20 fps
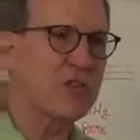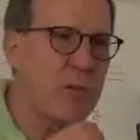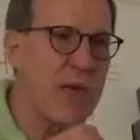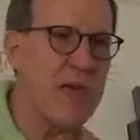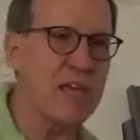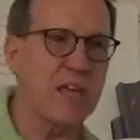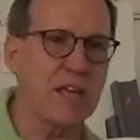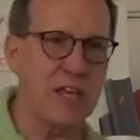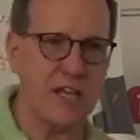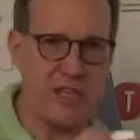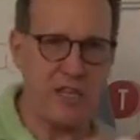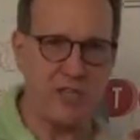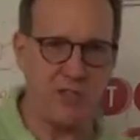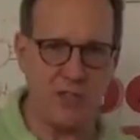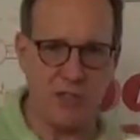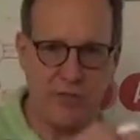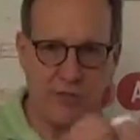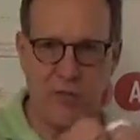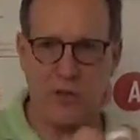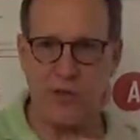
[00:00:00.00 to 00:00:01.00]
to make it
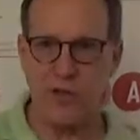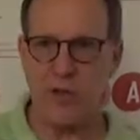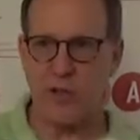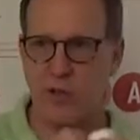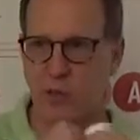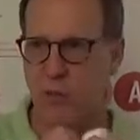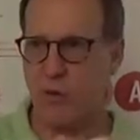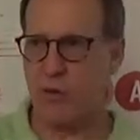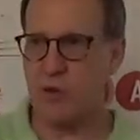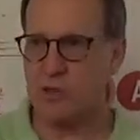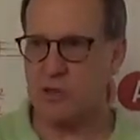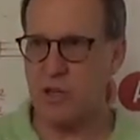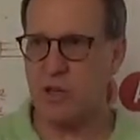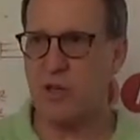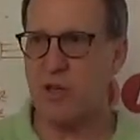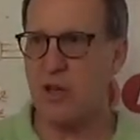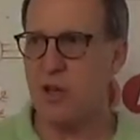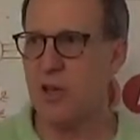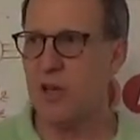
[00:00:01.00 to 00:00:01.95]
easy for the other person.